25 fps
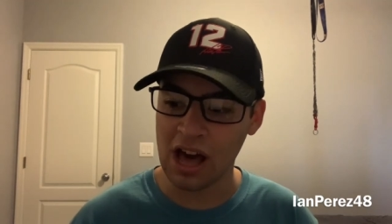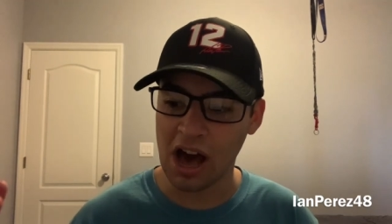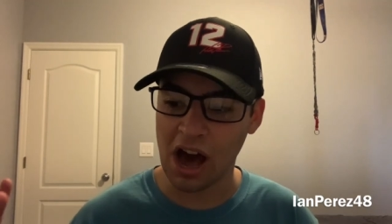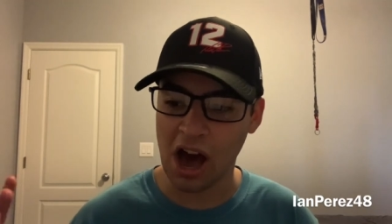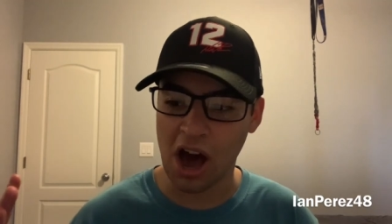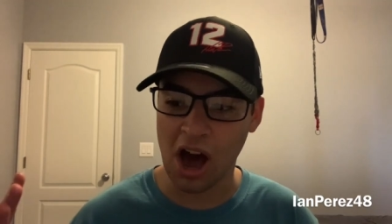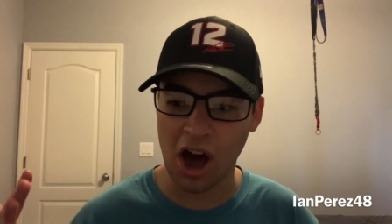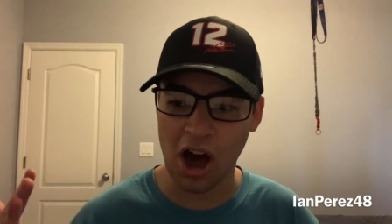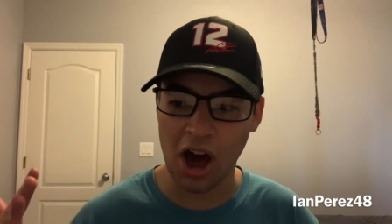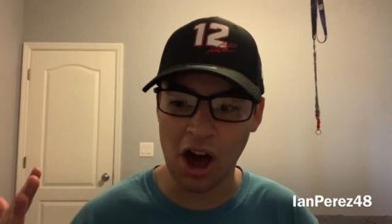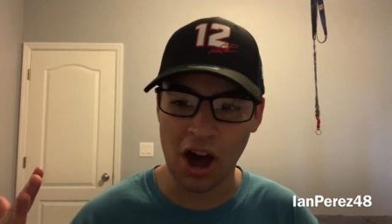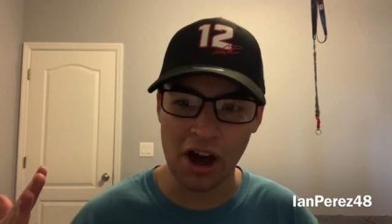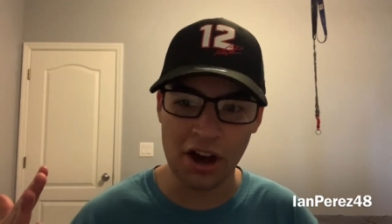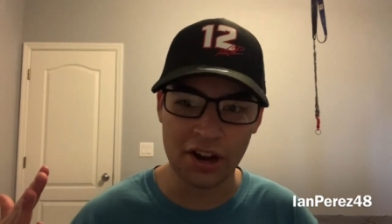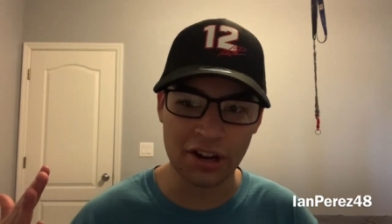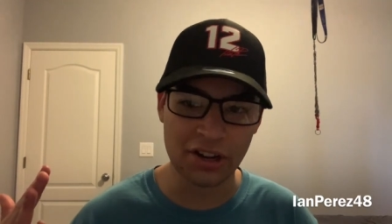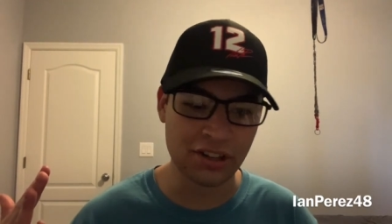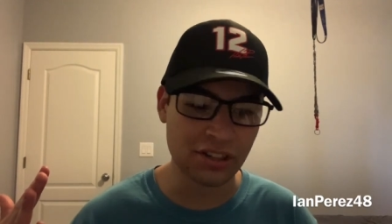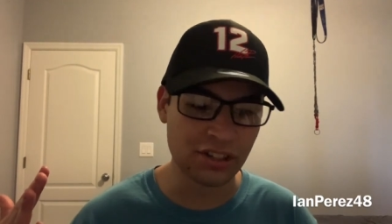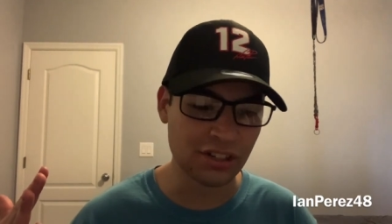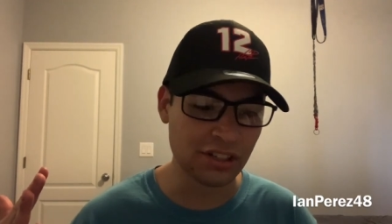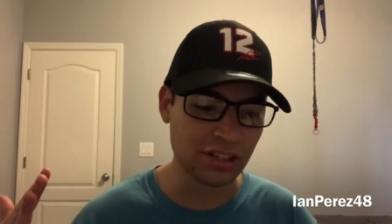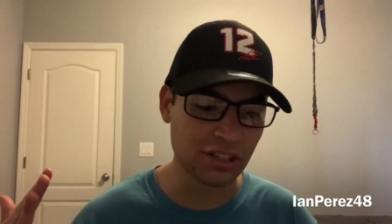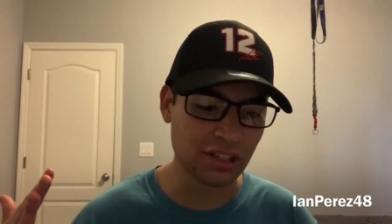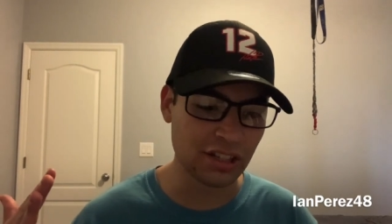
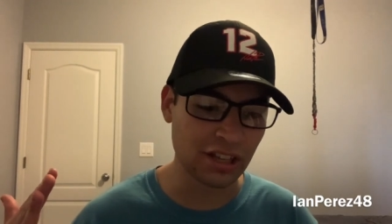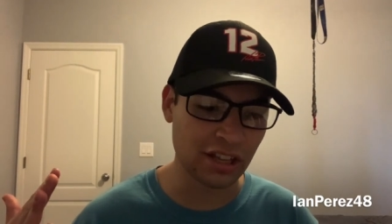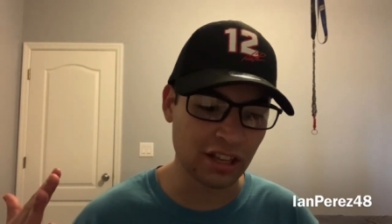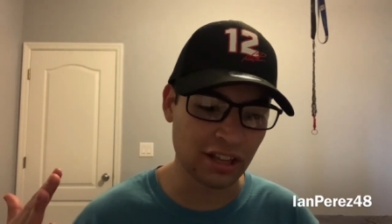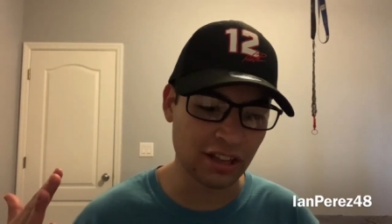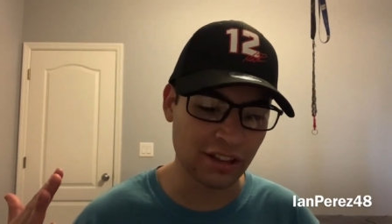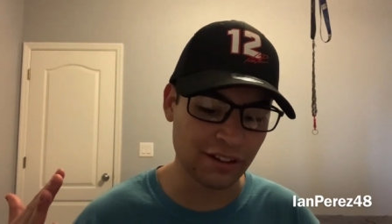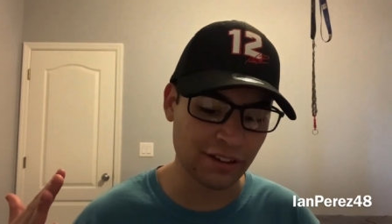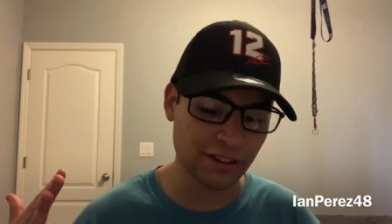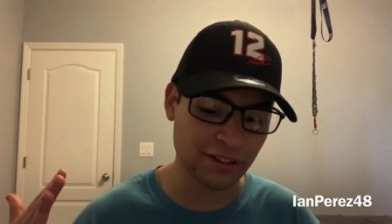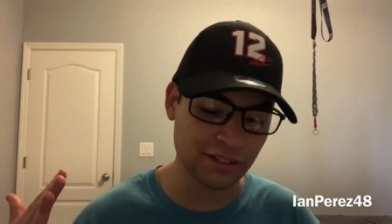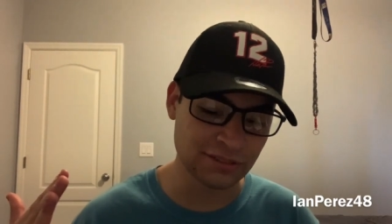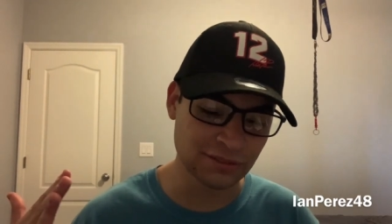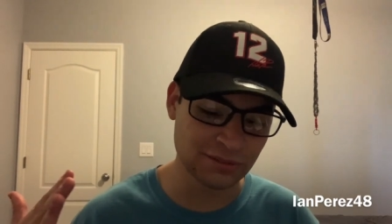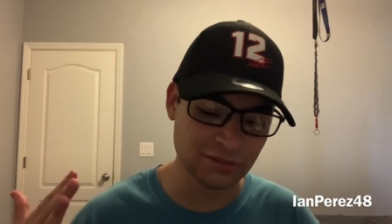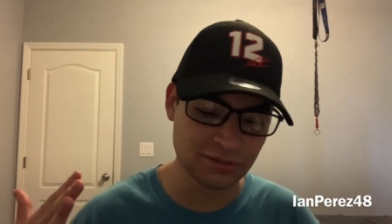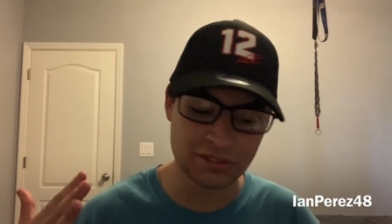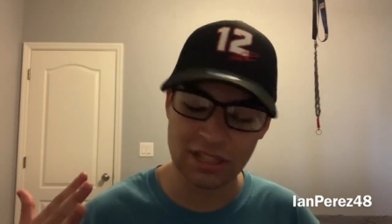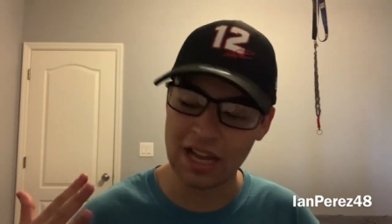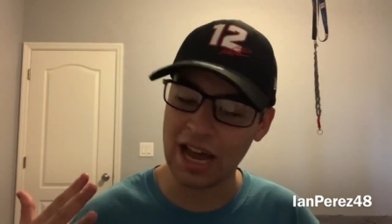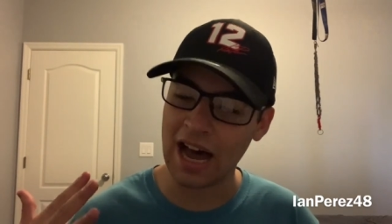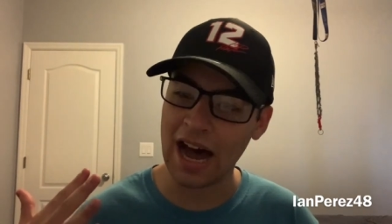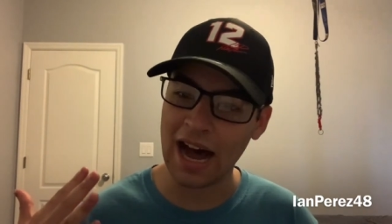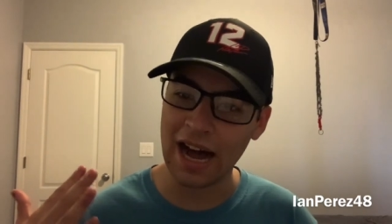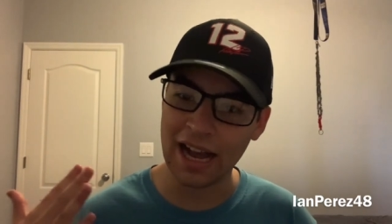on the uh,
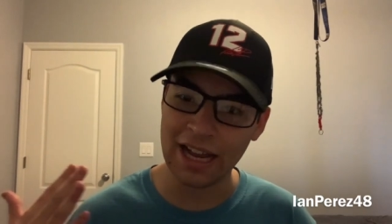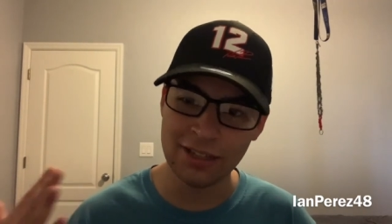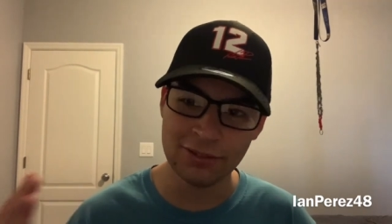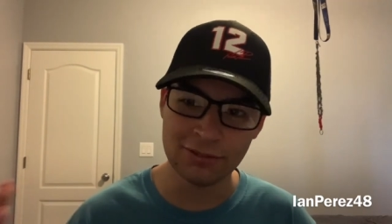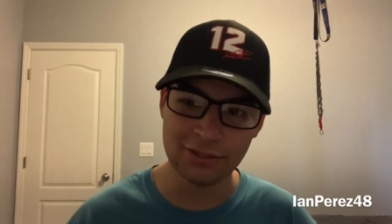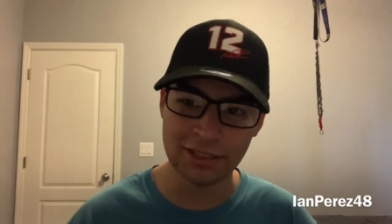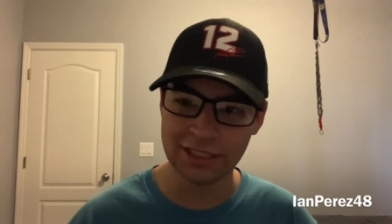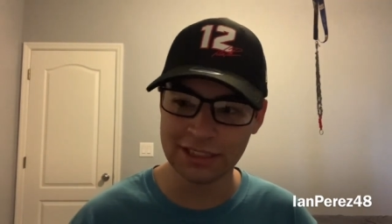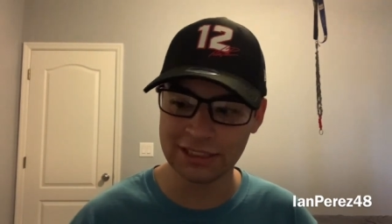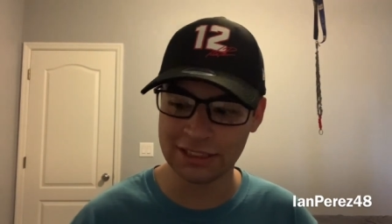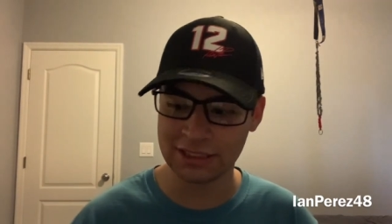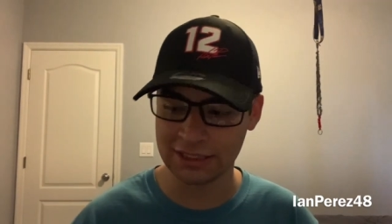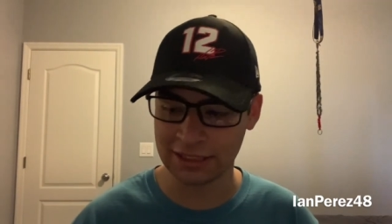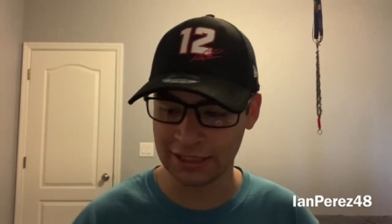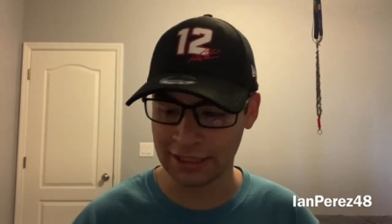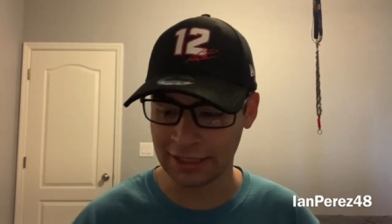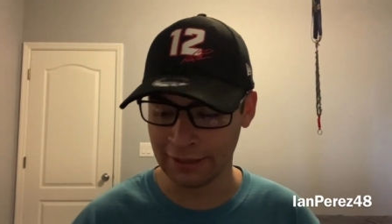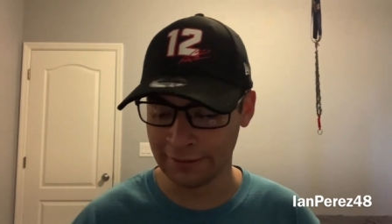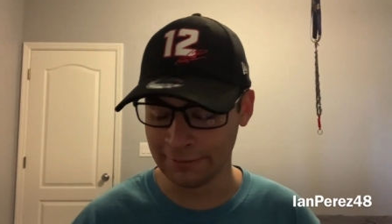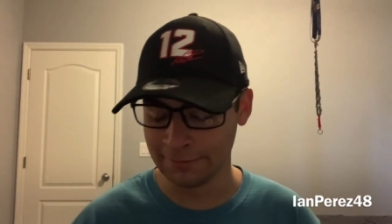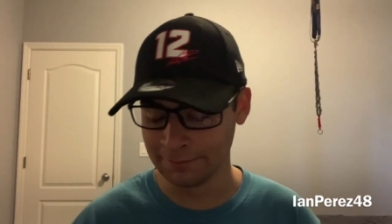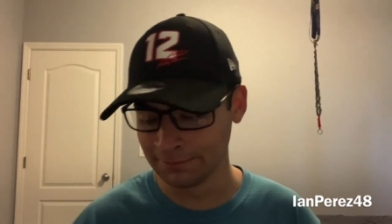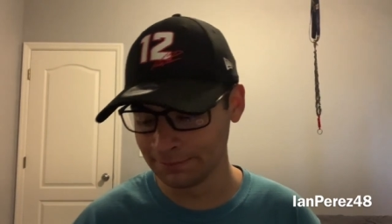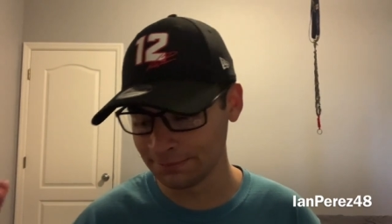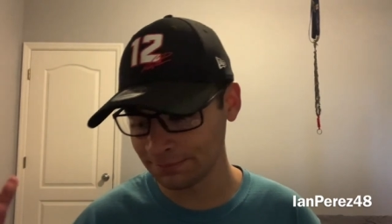iRacing